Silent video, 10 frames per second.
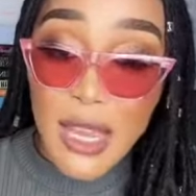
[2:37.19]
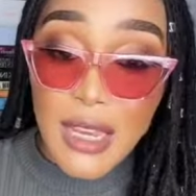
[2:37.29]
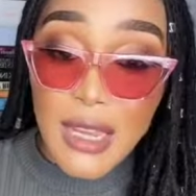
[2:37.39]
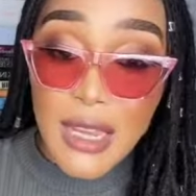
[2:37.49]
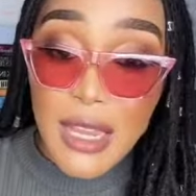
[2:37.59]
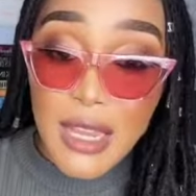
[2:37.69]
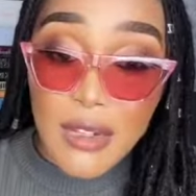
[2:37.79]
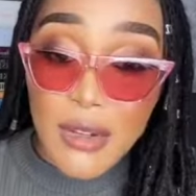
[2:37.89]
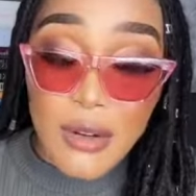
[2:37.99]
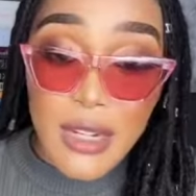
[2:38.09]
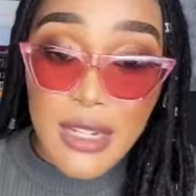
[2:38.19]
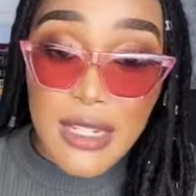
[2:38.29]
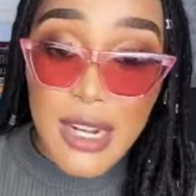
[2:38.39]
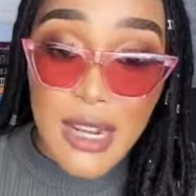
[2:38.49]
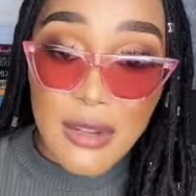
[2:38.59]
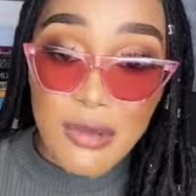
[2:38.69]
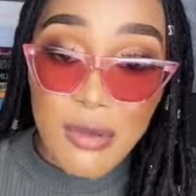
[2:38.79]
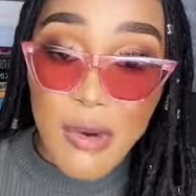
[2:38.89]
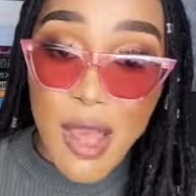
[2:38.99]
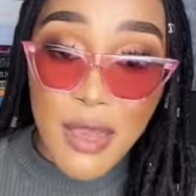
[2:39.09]
I don't understand
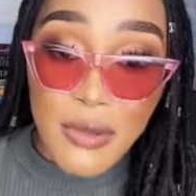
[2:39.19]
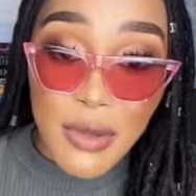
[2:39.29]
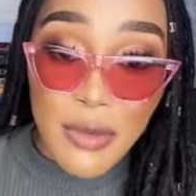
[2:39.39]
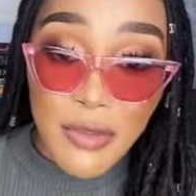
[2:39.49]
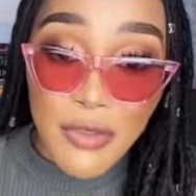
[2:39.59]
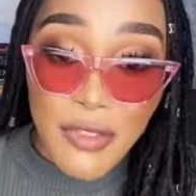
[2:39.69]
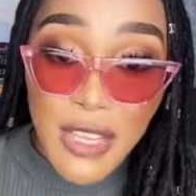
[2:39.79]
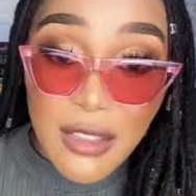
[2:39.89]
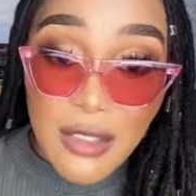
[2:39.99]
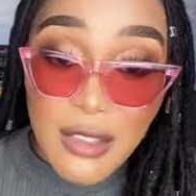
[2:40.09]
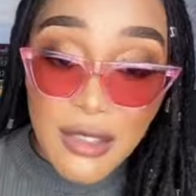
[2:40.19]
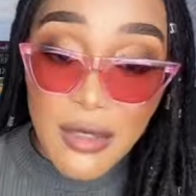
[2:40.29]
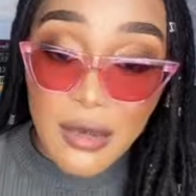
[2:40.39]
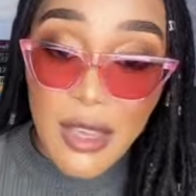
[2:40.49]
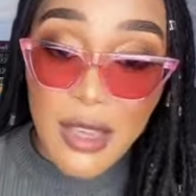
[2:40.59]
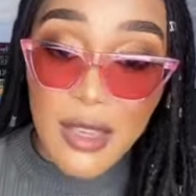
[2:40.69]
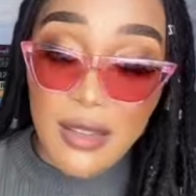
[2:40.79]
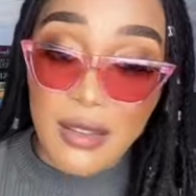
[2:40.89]
why people feel this way,